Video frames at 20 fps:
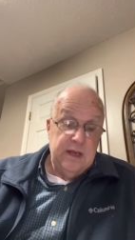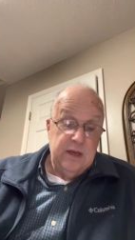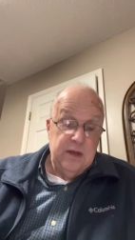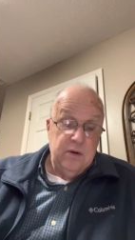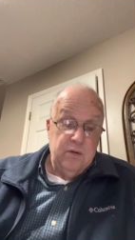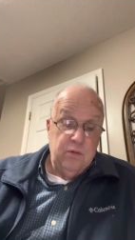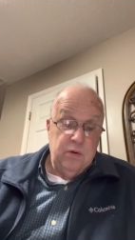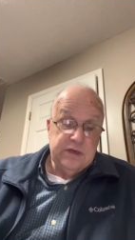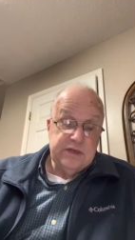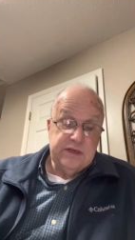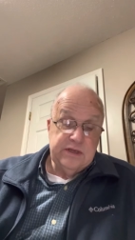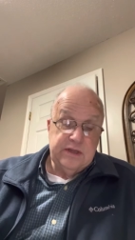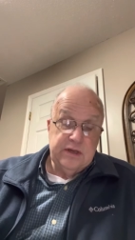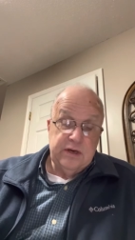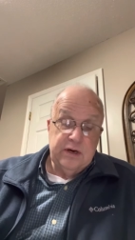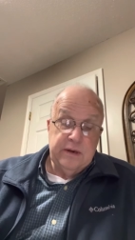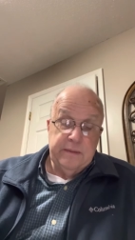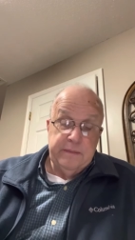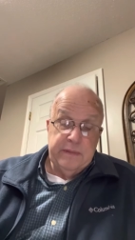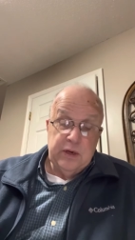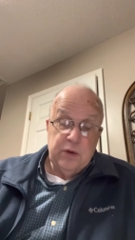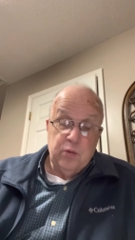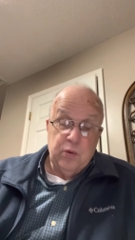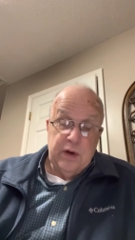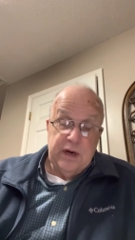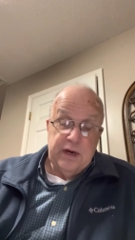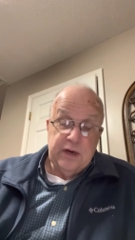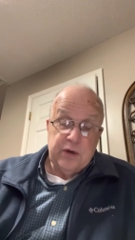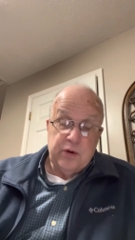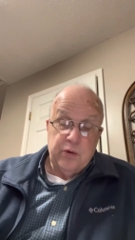Wasn't there a better
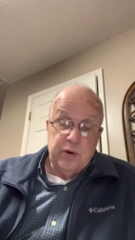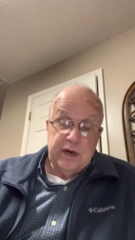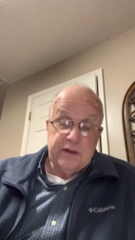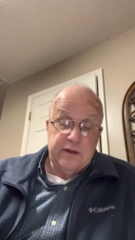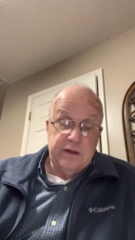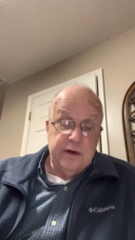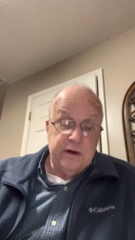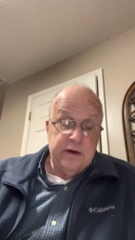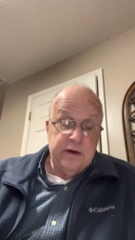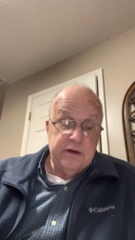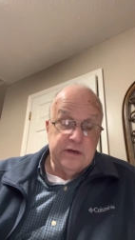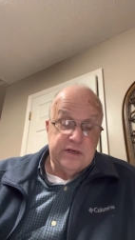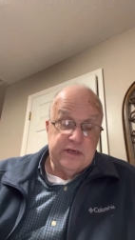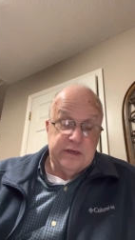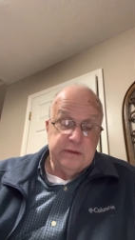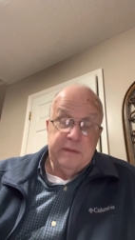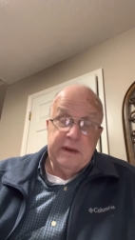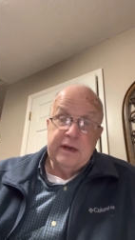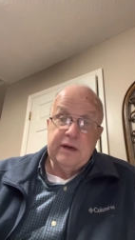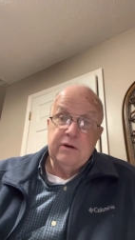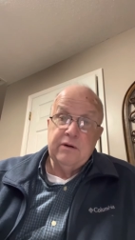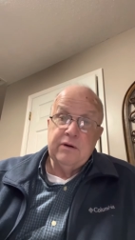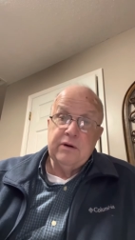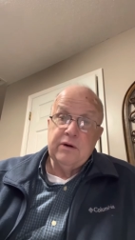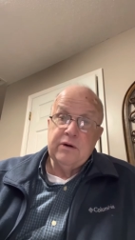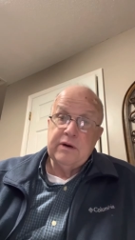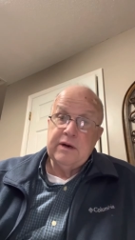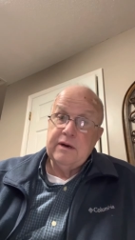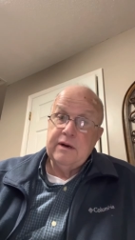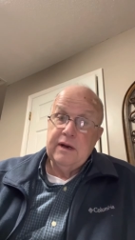way to correct the errors she made on
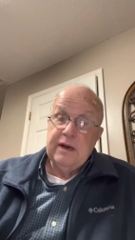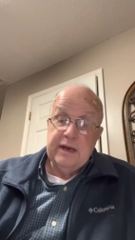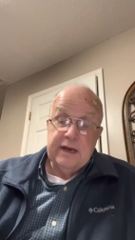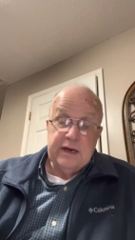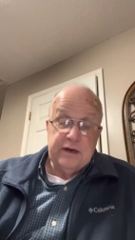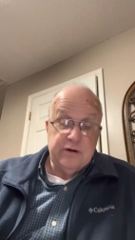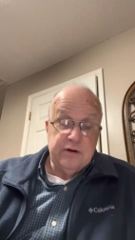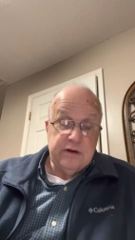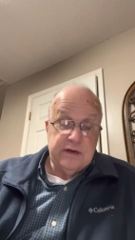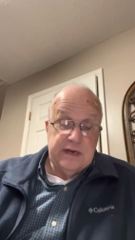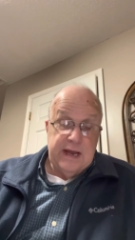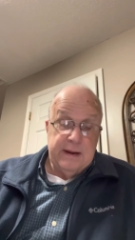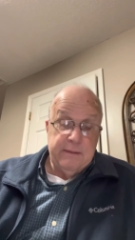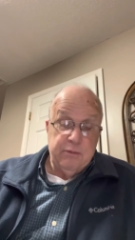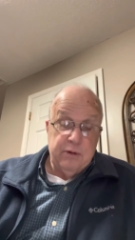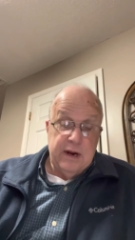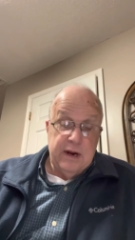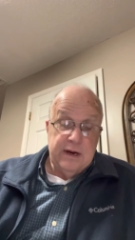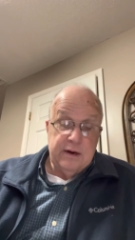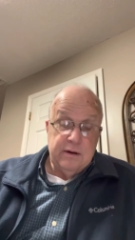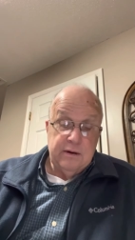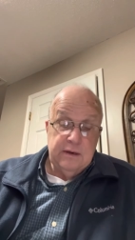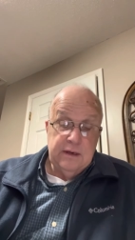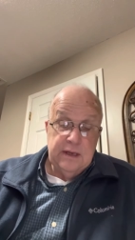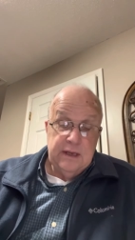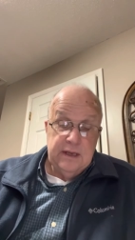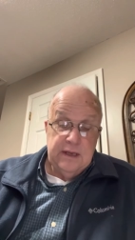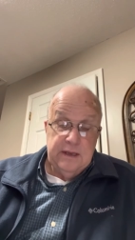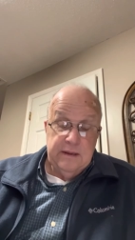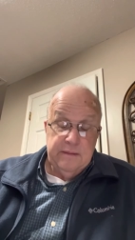her electric typewriter?
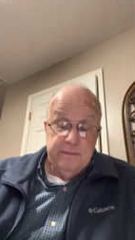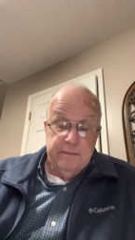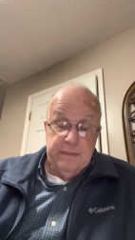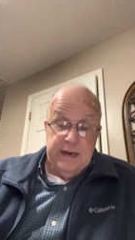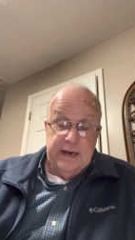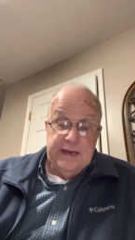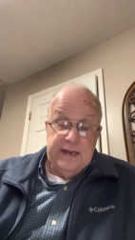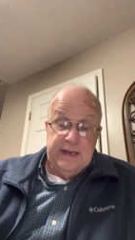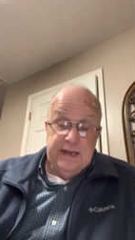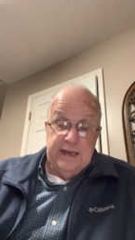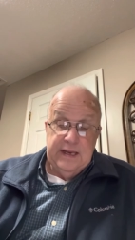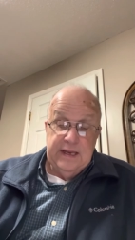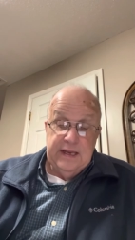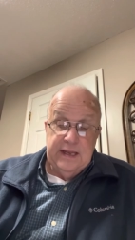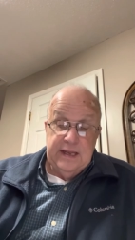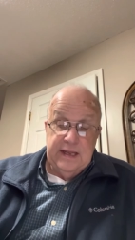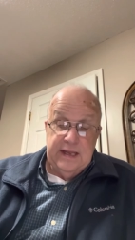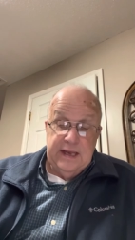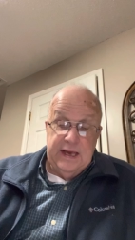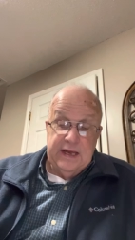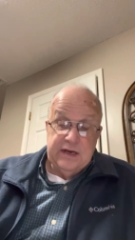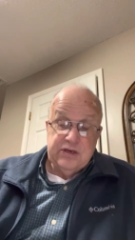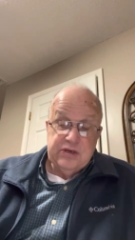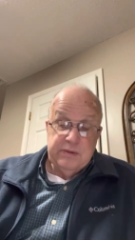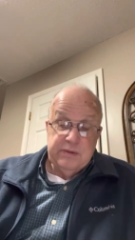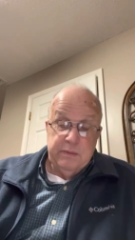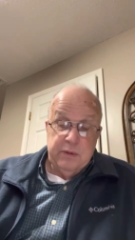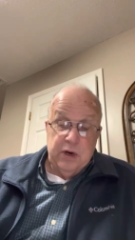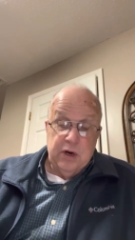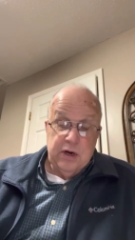Betty had
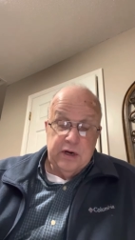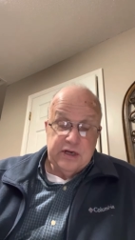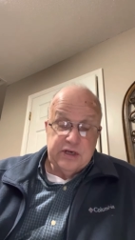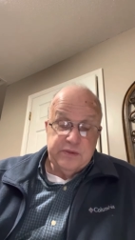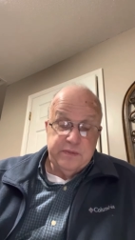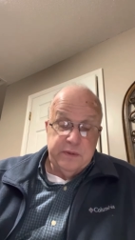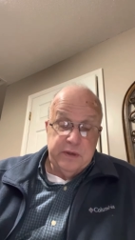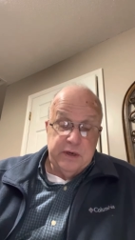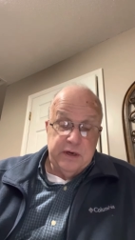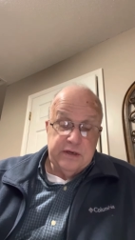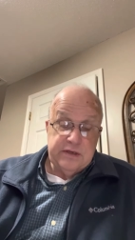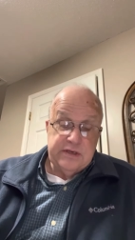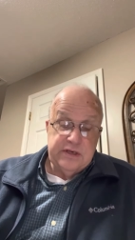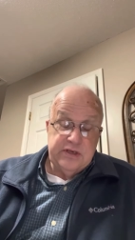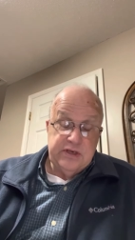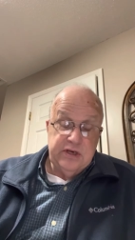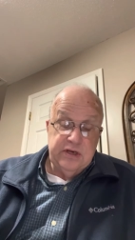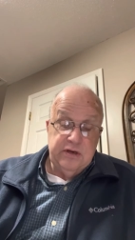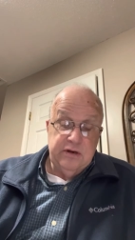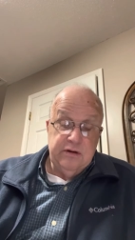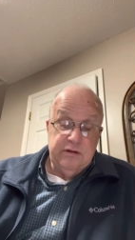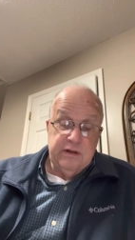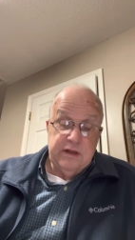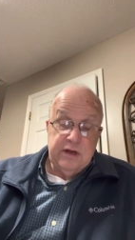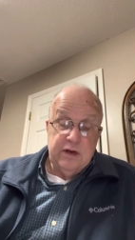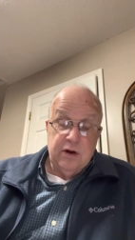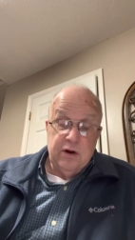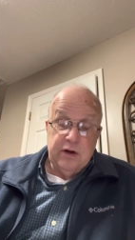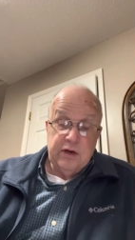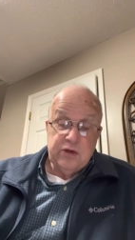some art experience, and she knew
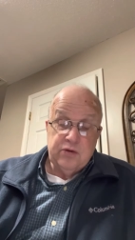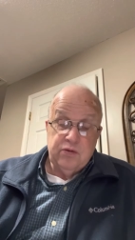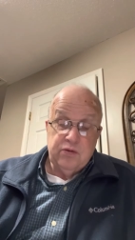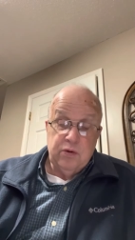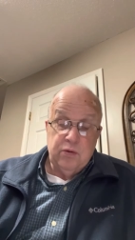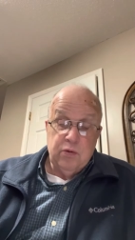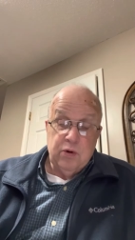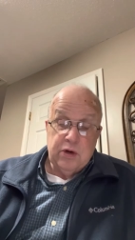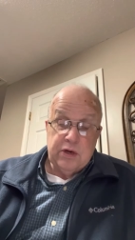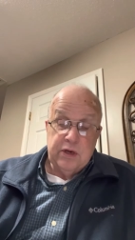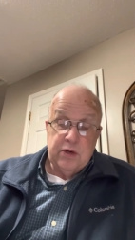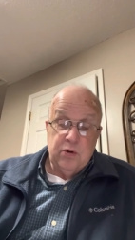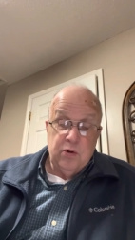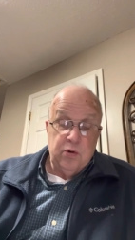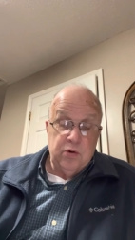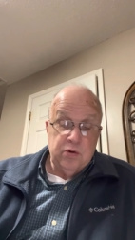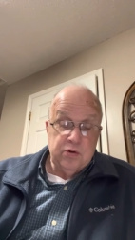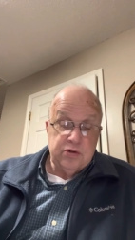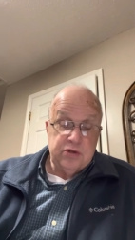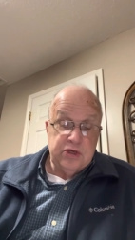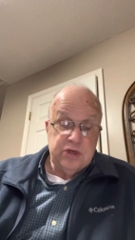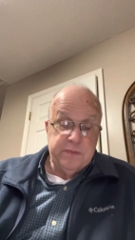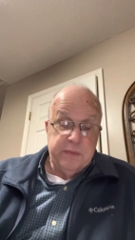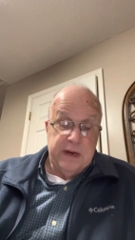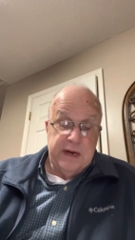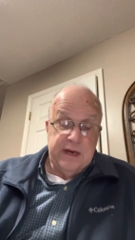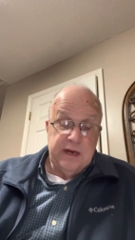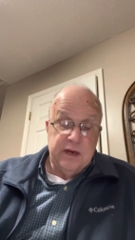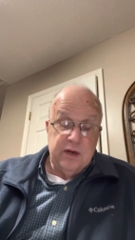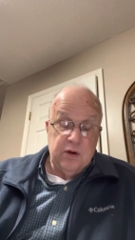that artists who worked in oils just
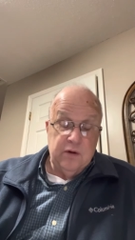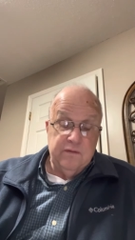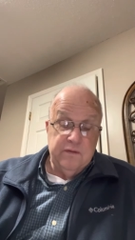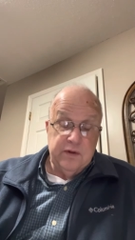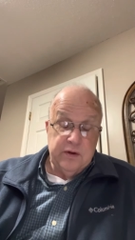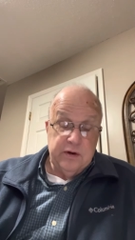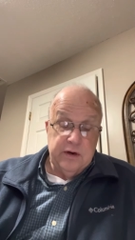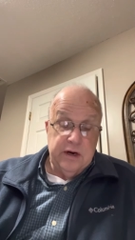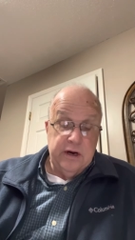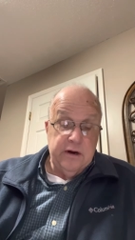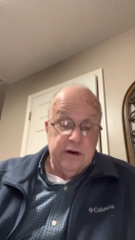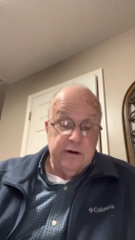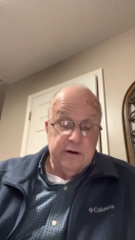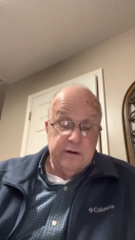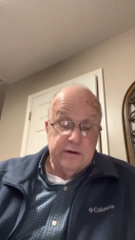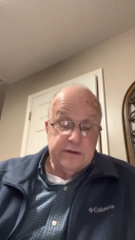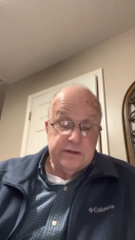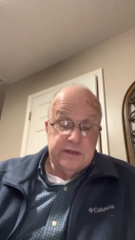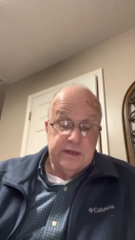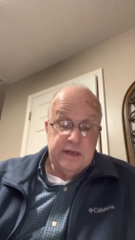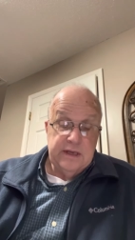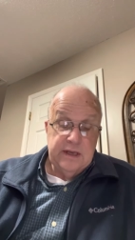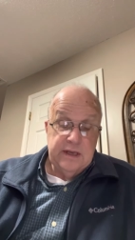painted over their errors.